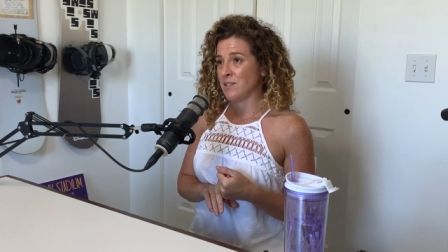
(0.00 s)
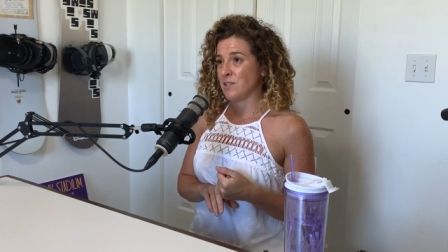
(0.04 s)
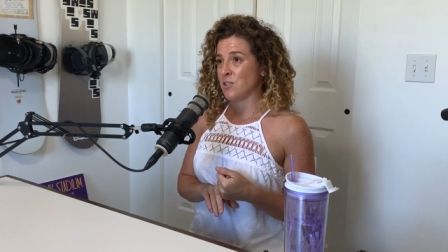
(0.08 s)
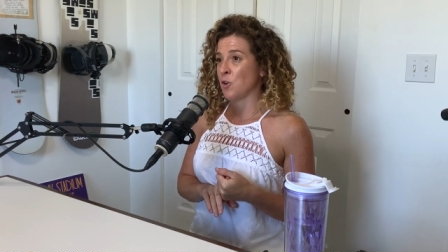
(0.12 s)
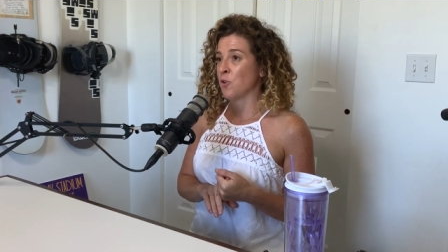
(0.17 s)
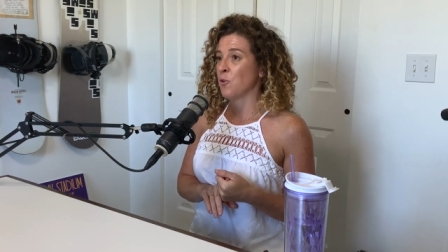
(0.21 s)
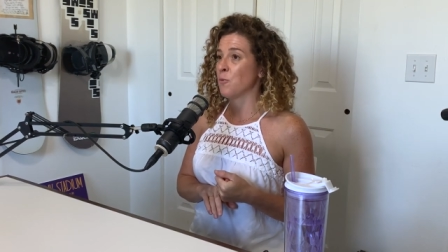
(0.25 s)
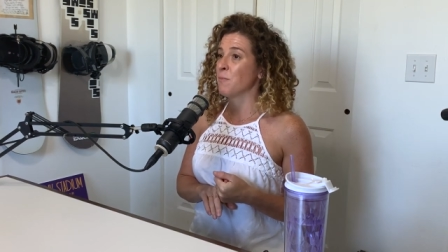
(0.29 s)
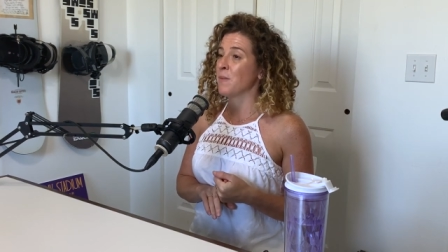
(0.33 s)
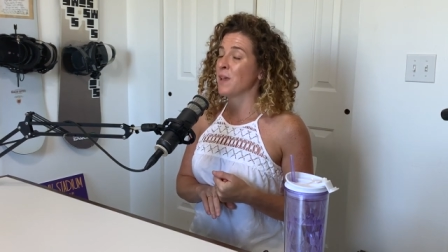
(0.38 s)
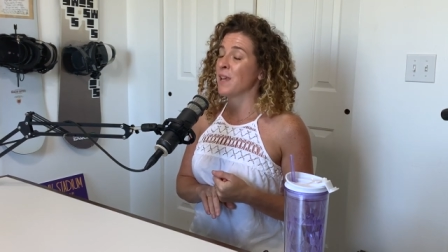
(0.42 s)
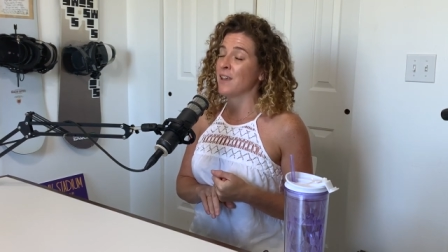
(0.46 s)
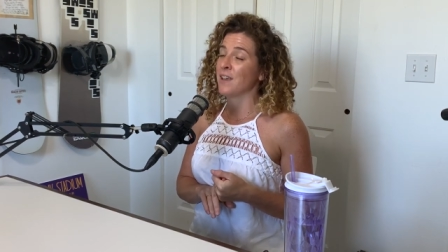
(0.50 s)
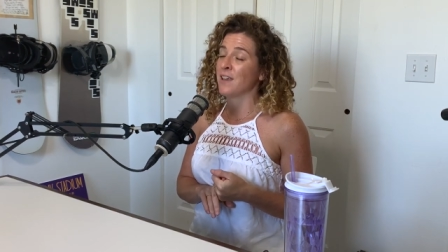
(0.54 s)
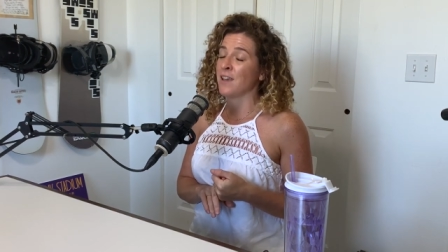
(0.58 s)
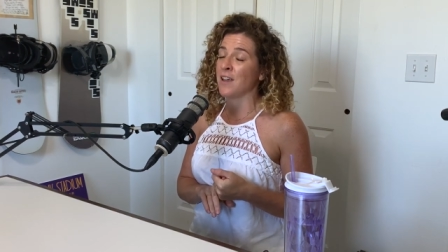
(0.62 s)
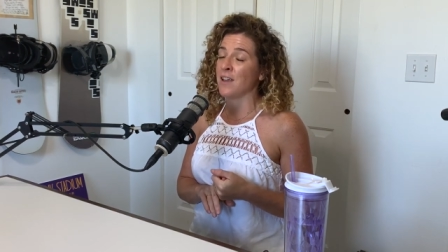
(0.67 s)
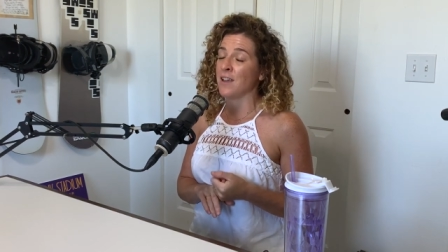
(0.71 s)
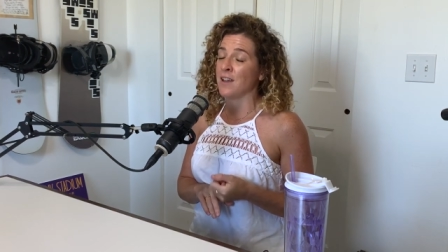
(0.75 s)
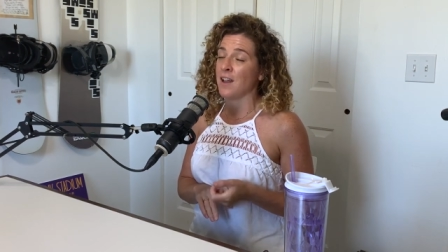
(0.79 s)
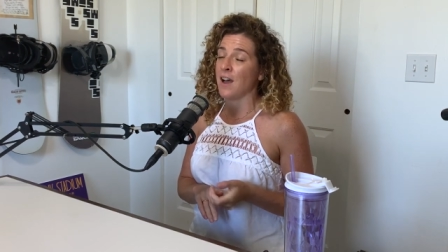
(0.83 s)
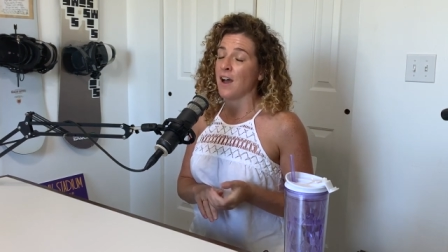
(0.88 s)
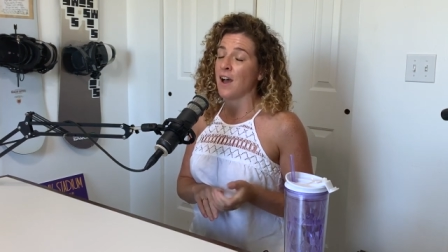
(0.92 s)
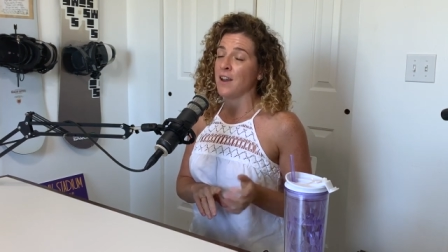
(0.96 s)
Don't make
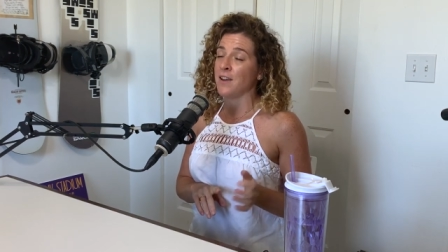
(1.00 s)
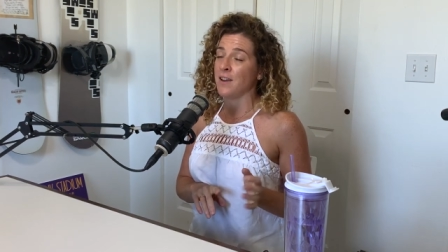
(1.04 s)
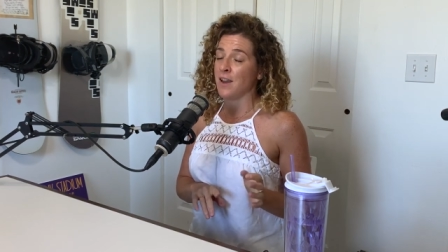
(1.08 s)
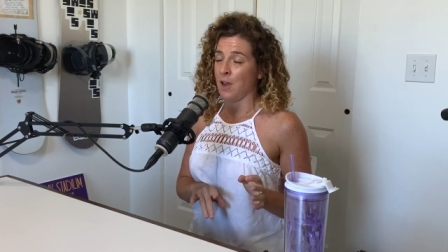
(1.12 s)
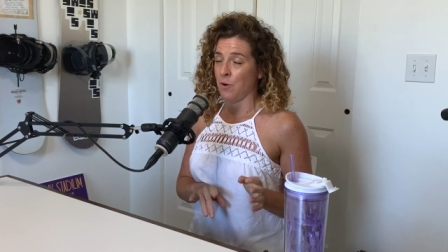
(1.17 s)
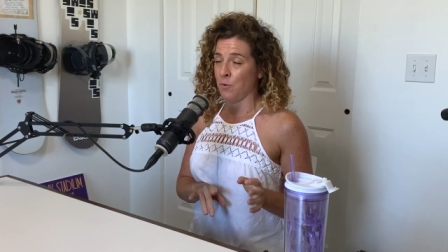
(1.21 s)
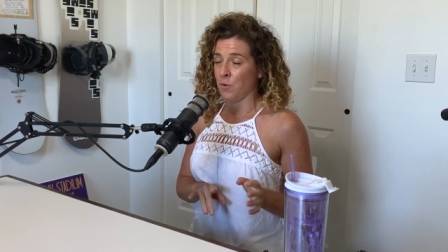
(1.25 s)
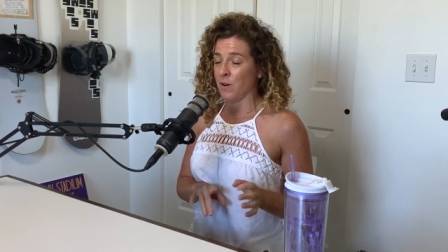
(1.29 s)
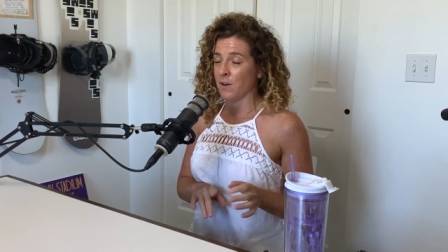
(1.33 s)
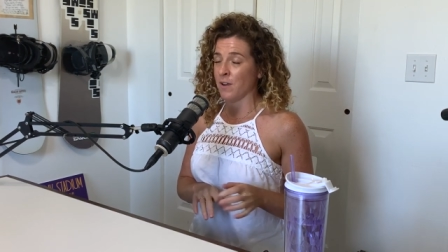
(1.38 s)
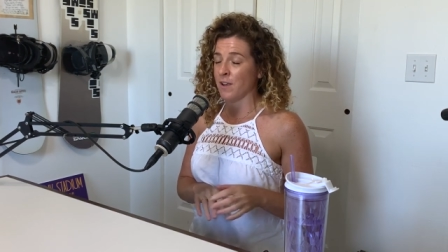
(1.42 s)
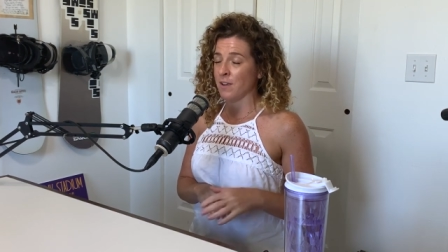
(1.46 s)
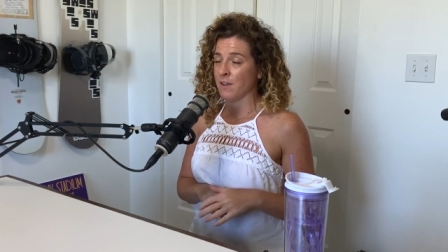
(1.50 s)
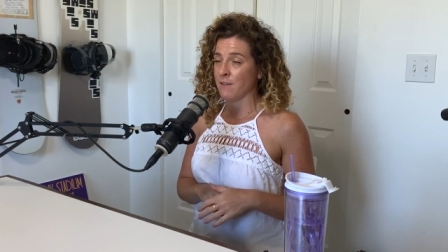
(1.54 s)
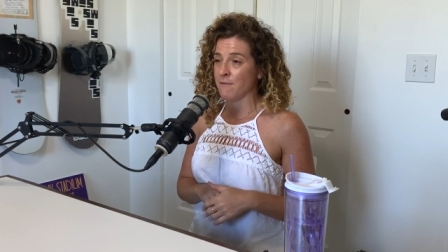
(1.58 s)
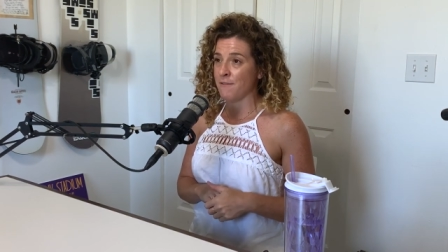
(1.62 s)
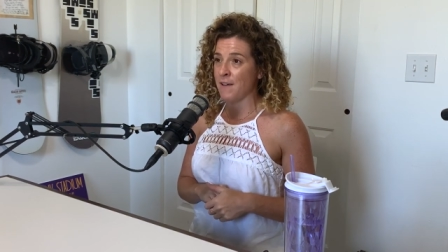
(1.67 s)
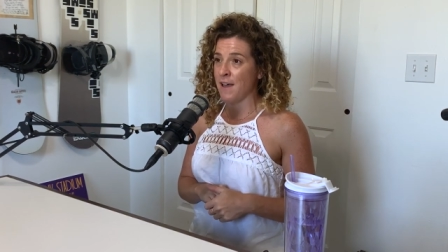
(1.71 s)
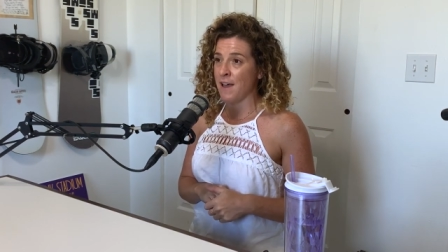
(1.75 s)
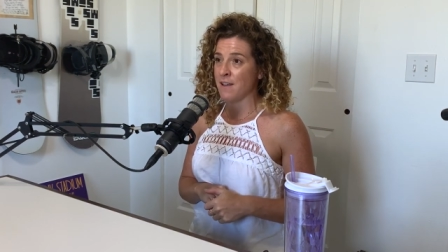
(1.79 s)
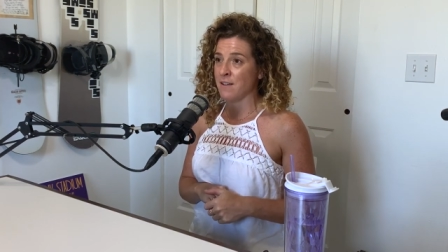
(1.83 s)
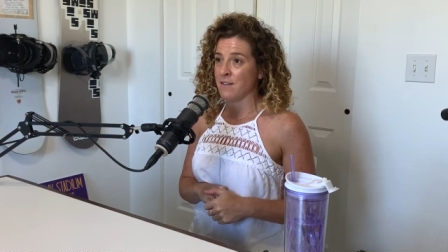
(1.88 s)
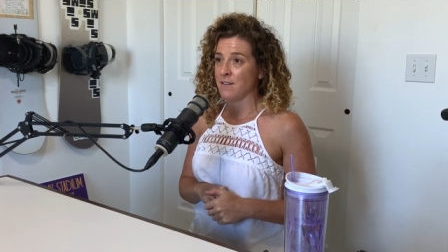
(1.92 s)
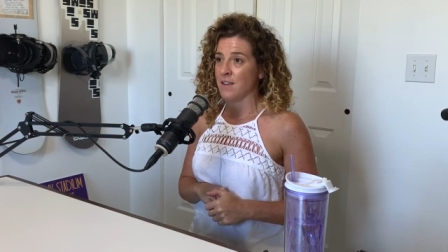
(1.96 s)
it a networking
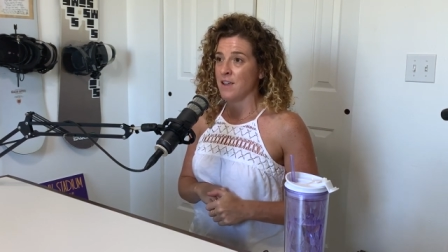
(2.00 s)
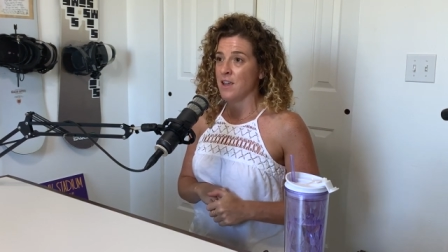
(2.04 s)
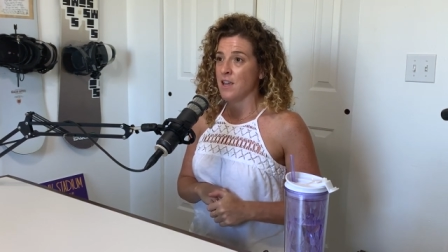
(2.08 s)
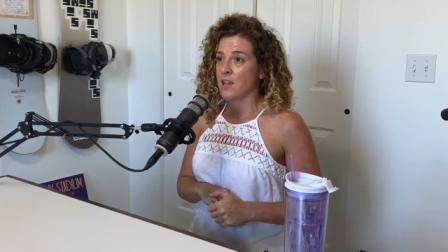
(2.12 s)
event.